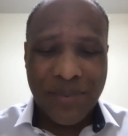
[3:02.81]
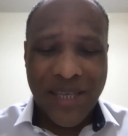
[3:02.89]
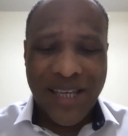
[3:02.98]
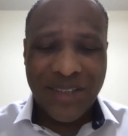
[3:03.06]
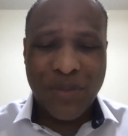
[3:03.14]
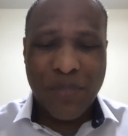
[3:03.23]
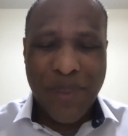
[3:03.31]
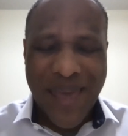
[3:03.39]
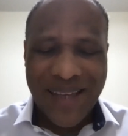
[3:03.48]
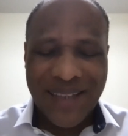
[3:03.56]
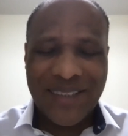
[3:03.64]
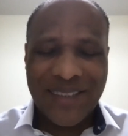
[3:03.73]
things with
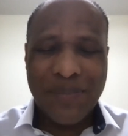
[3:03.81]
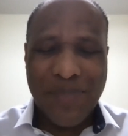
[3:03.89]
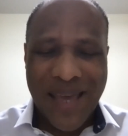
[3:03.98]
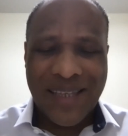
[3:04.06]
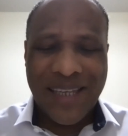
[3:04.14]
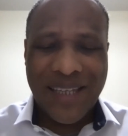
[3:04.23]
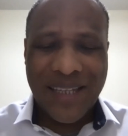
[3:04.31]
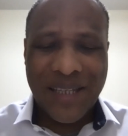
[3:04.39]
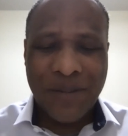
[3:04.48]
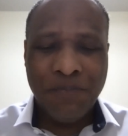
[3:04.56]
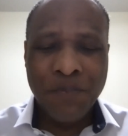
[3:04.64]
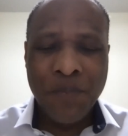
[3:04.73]
banks and banking
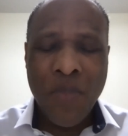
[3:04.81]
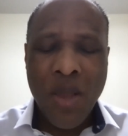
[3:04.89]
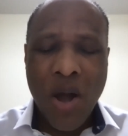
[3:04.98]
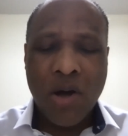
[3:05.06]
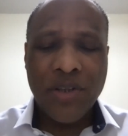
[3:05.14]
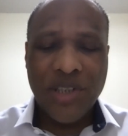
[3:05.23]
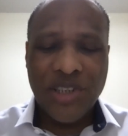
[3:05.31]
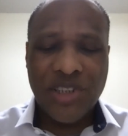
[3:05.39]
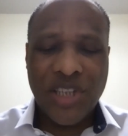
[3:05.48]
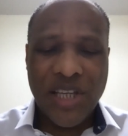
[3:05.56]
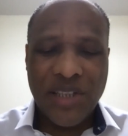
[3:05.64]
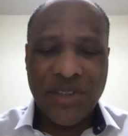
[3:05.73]
and all these
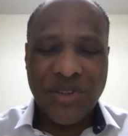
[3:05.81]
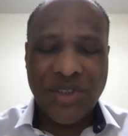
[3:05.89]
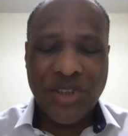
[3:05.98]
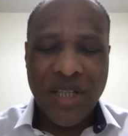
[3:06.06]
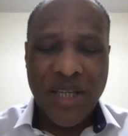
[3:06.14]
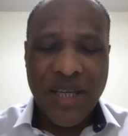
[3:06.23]
things.